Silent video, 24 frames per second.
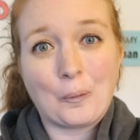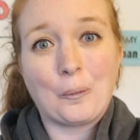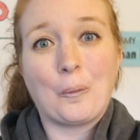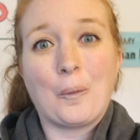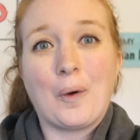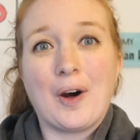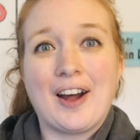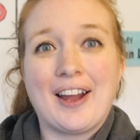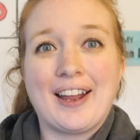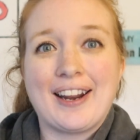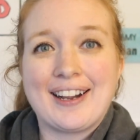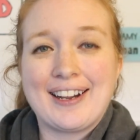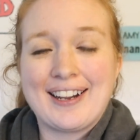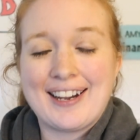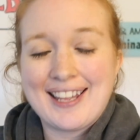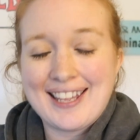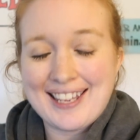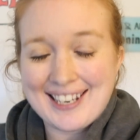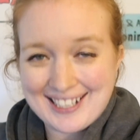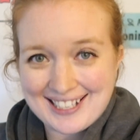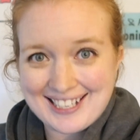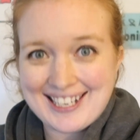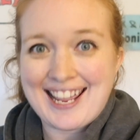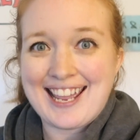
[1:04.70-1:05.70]
one
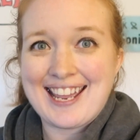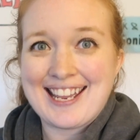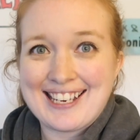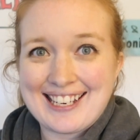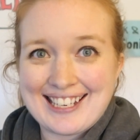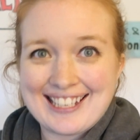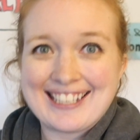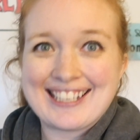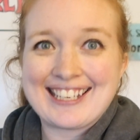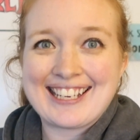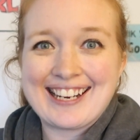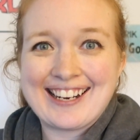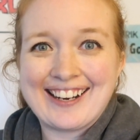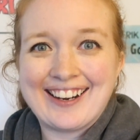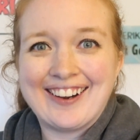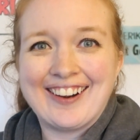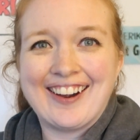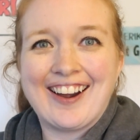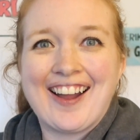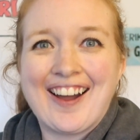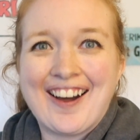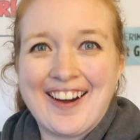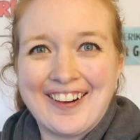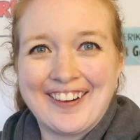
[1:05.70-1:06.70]
day a
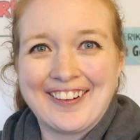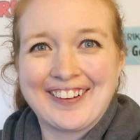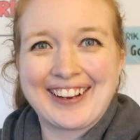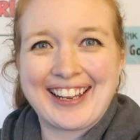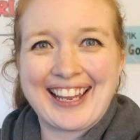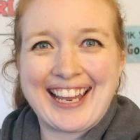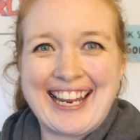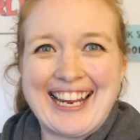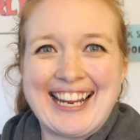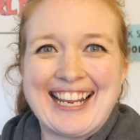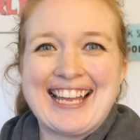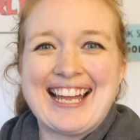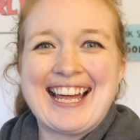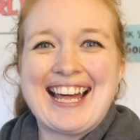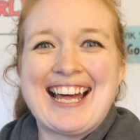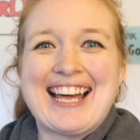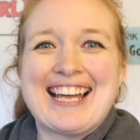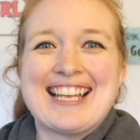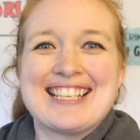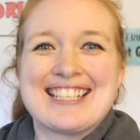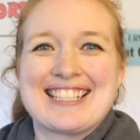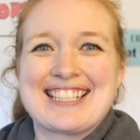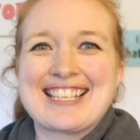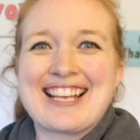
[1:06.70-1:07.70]
year. Okay,
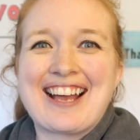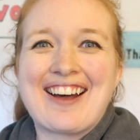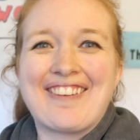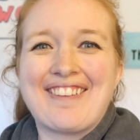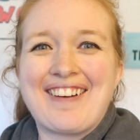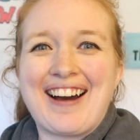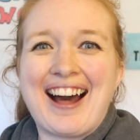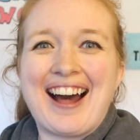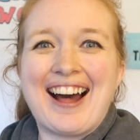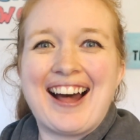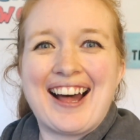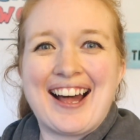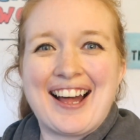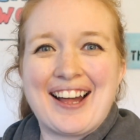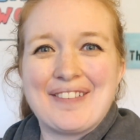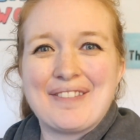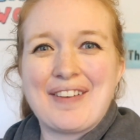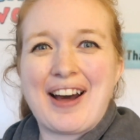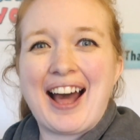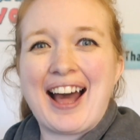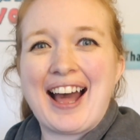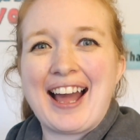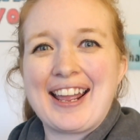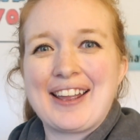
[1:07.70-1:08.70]
so
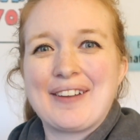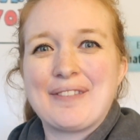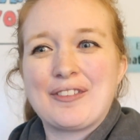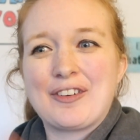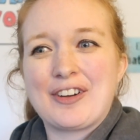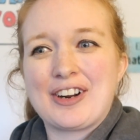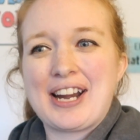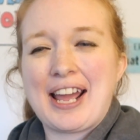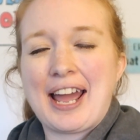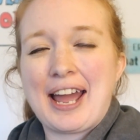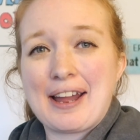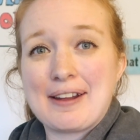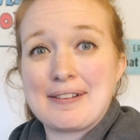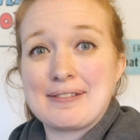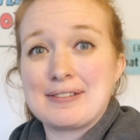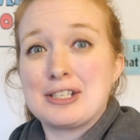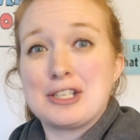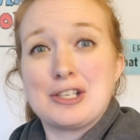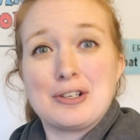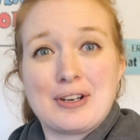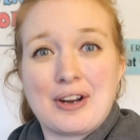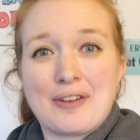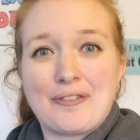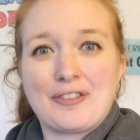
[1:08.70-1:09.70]
I am going to have
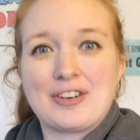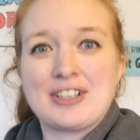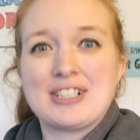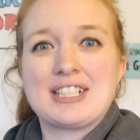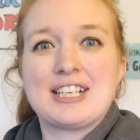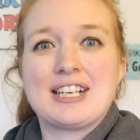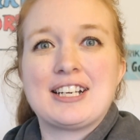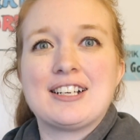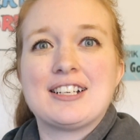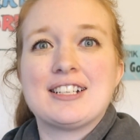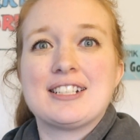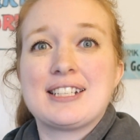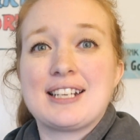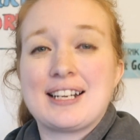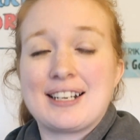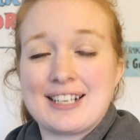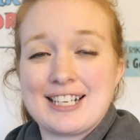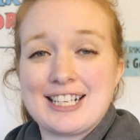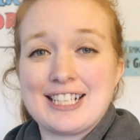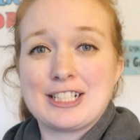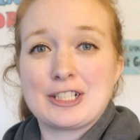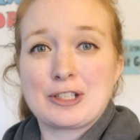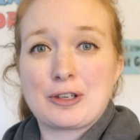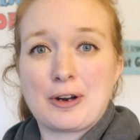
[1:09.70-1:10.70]
two different dinners. They're
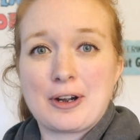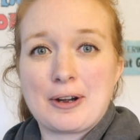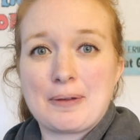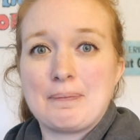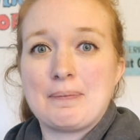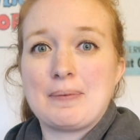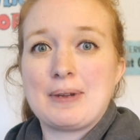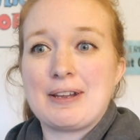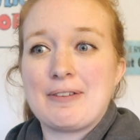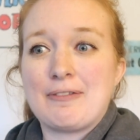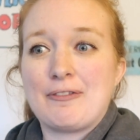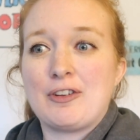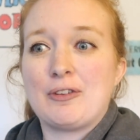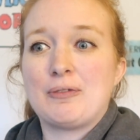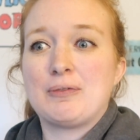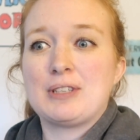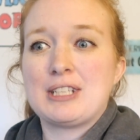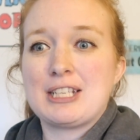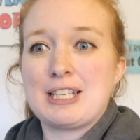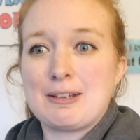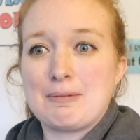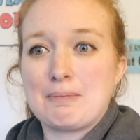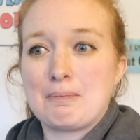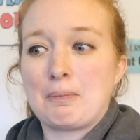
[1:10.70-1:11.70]
each going to be
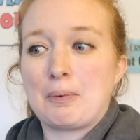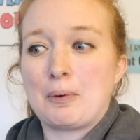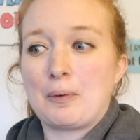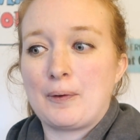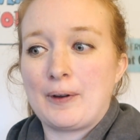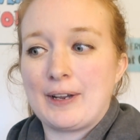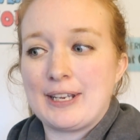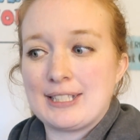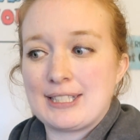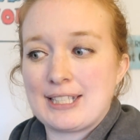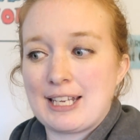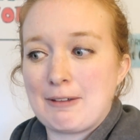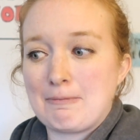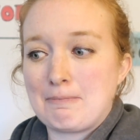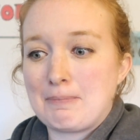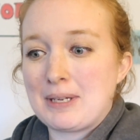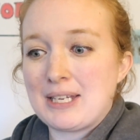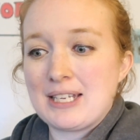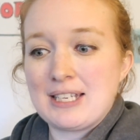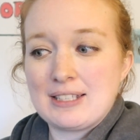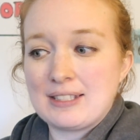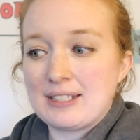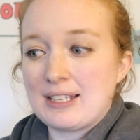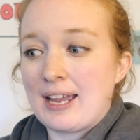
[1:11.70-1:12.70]
15 points a
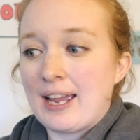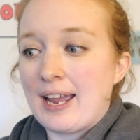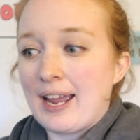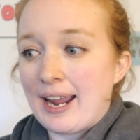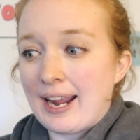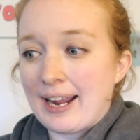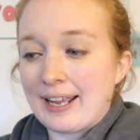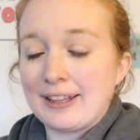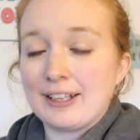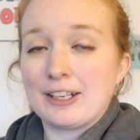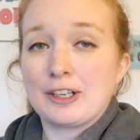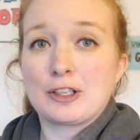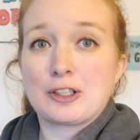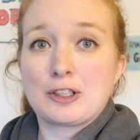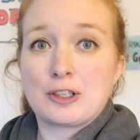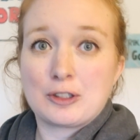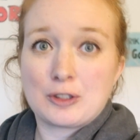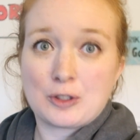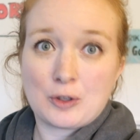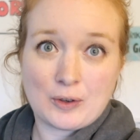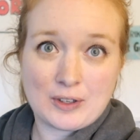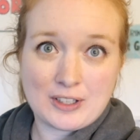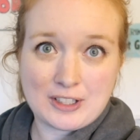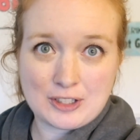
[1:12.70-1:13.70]
piece, and they're
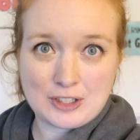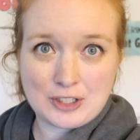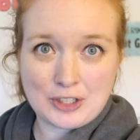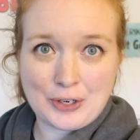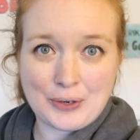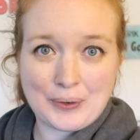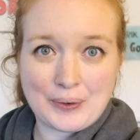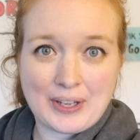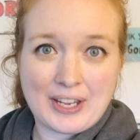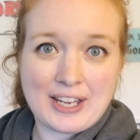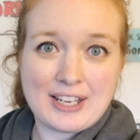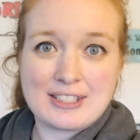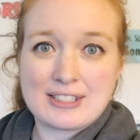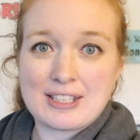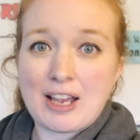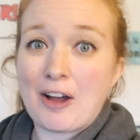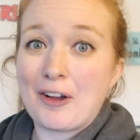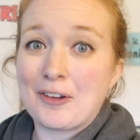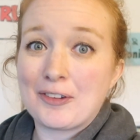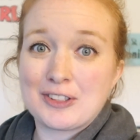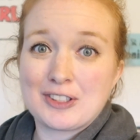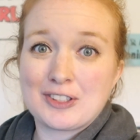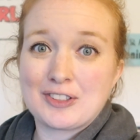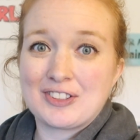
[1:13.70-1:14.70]
going to showcase
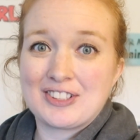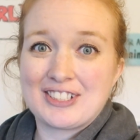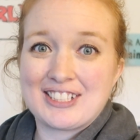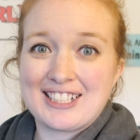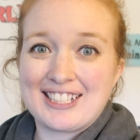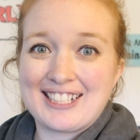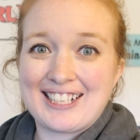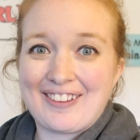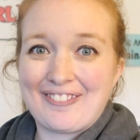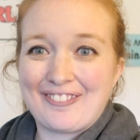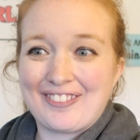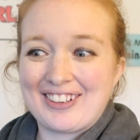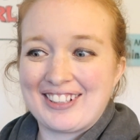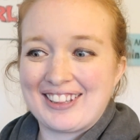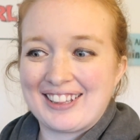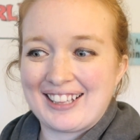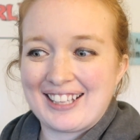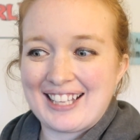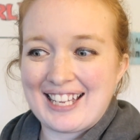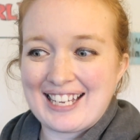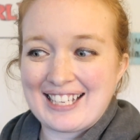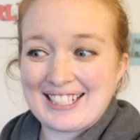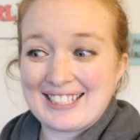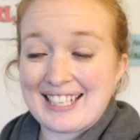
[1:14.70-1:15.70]
all sorts of
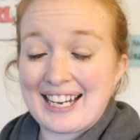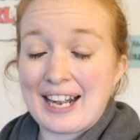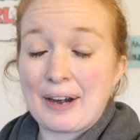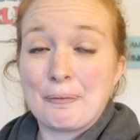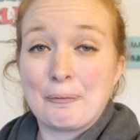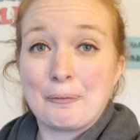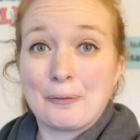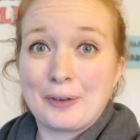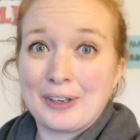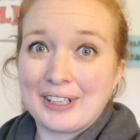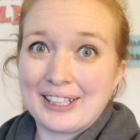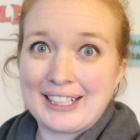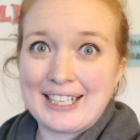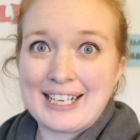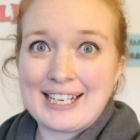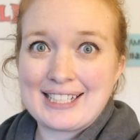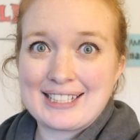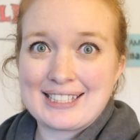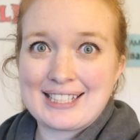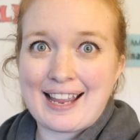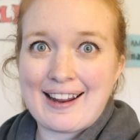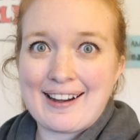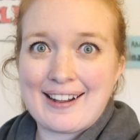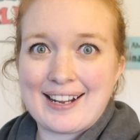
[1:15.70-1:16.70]
different things, and I'm really
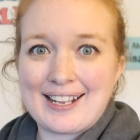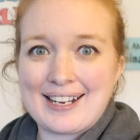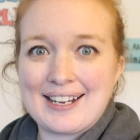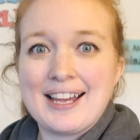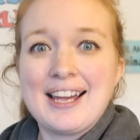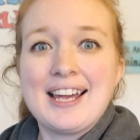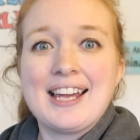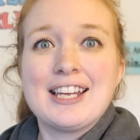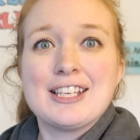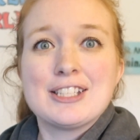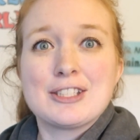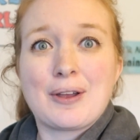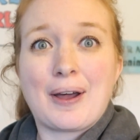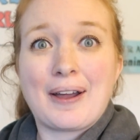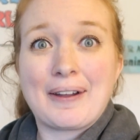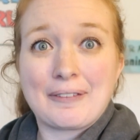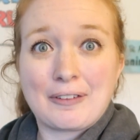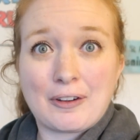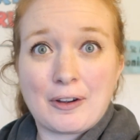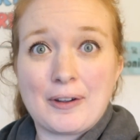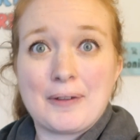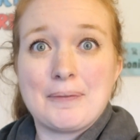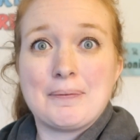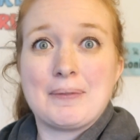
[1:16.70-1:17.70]
excited. So
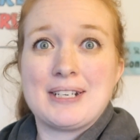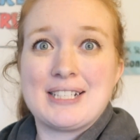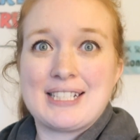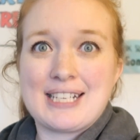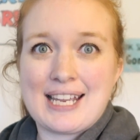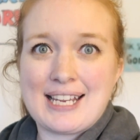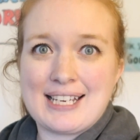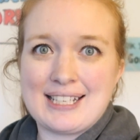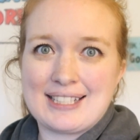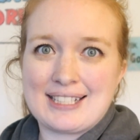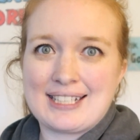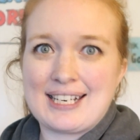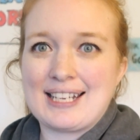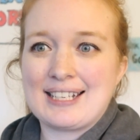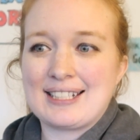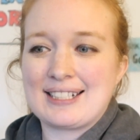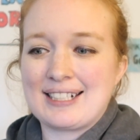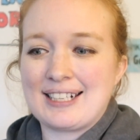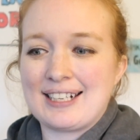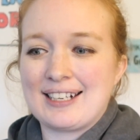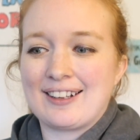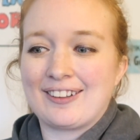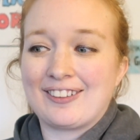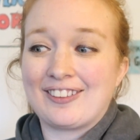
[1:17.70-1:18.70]
I'm going to be taste
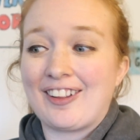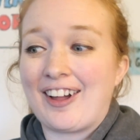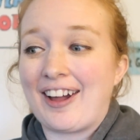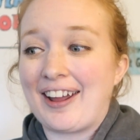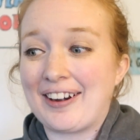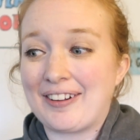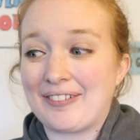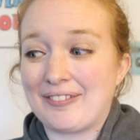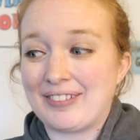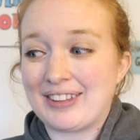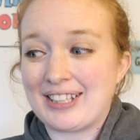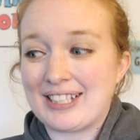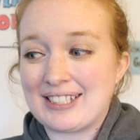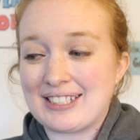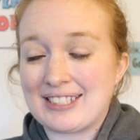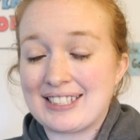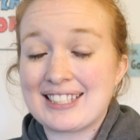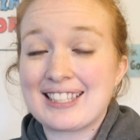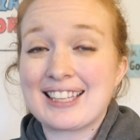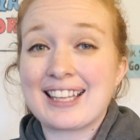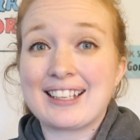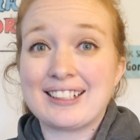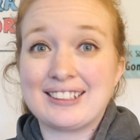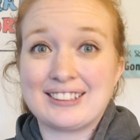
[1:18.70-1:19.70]
testing a lot of
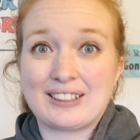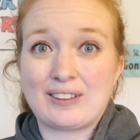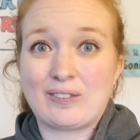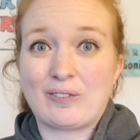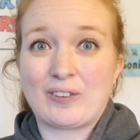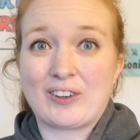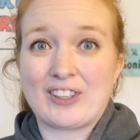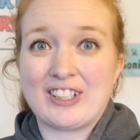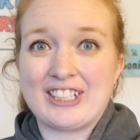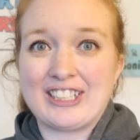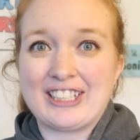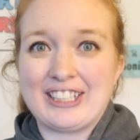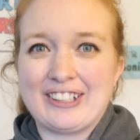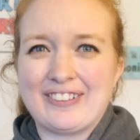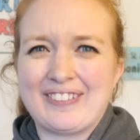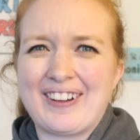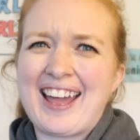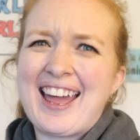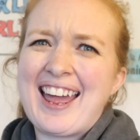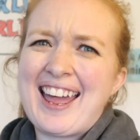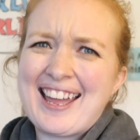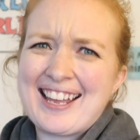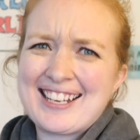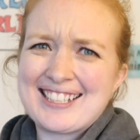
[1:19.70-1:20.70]
these things for you,
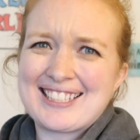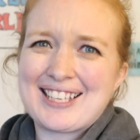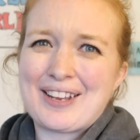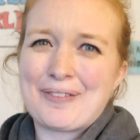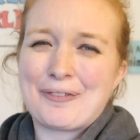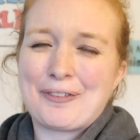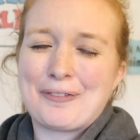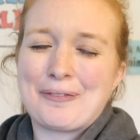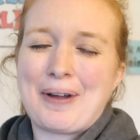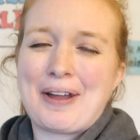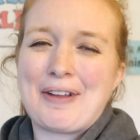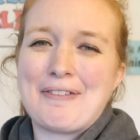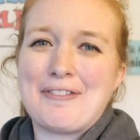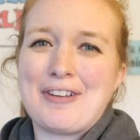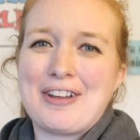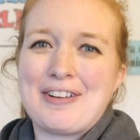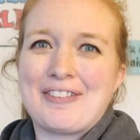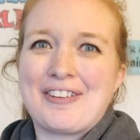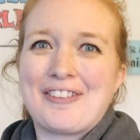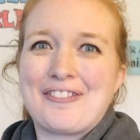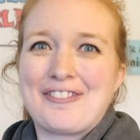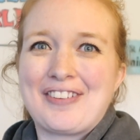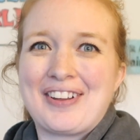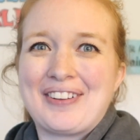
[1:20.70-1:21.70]
except for my
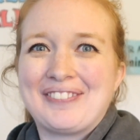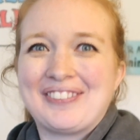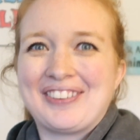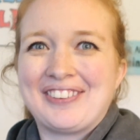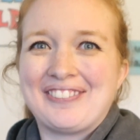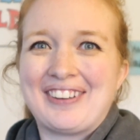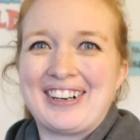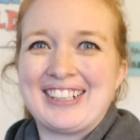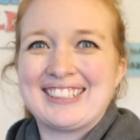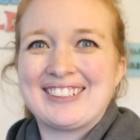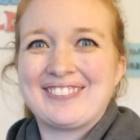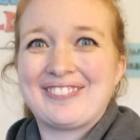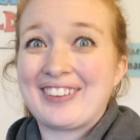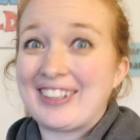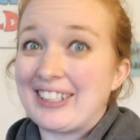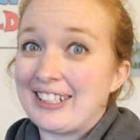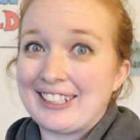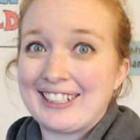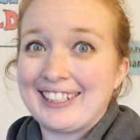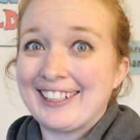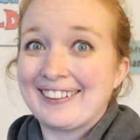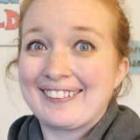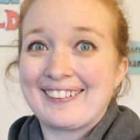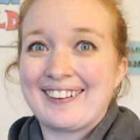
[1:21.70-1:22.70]
favorite family
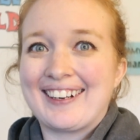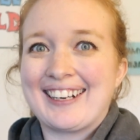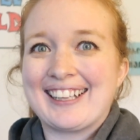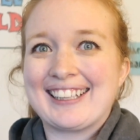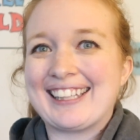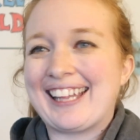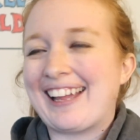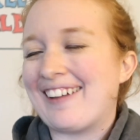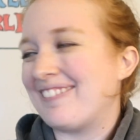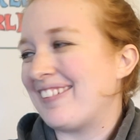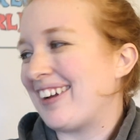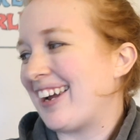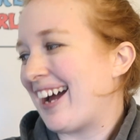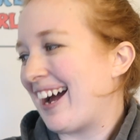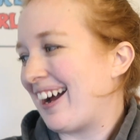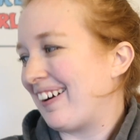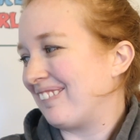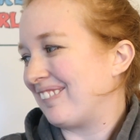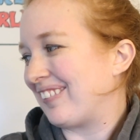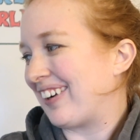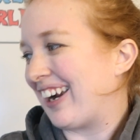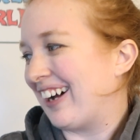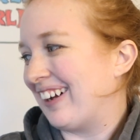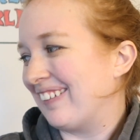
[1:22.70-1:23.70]
recipe. You're going to love it, I
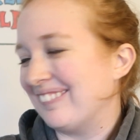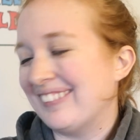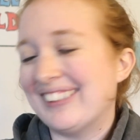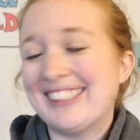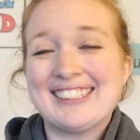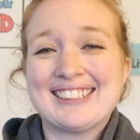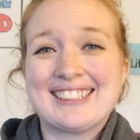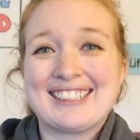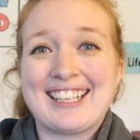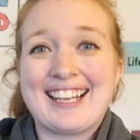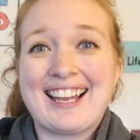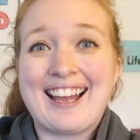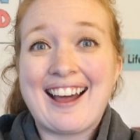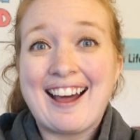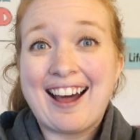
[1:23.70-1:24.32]
promise.